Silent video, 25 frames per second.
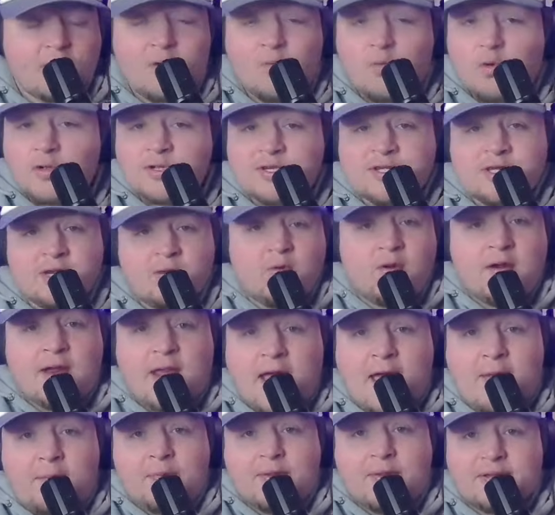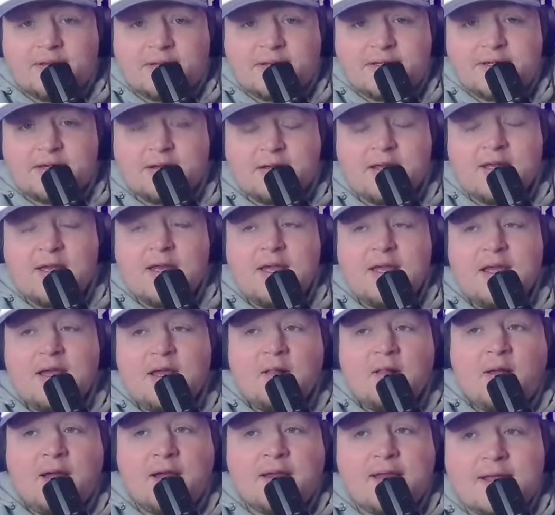We'll see what happens.
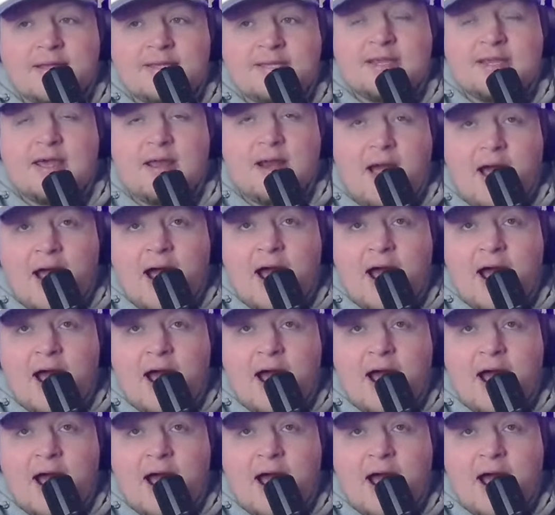Like I said,